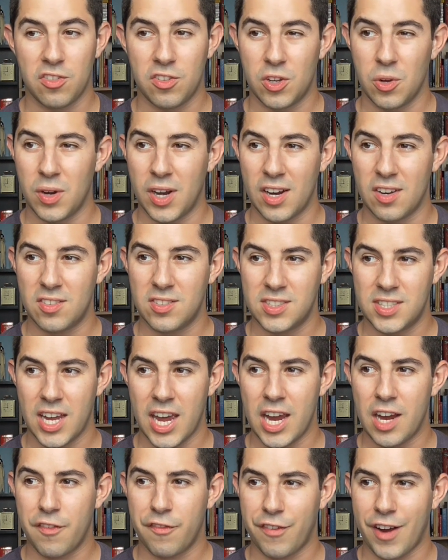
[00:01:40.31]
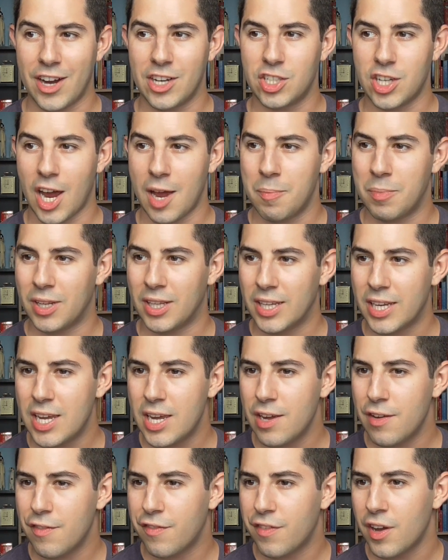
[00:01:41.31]
students take French, I
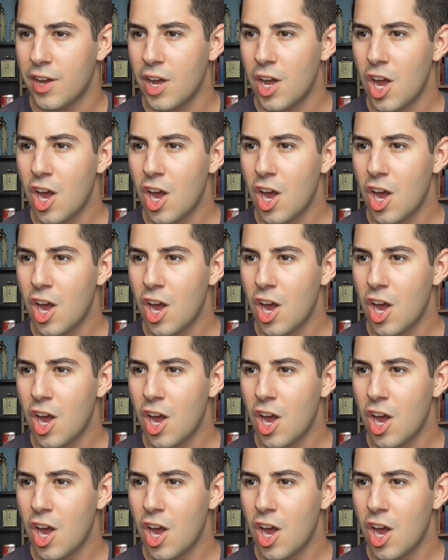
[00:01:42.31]
believe,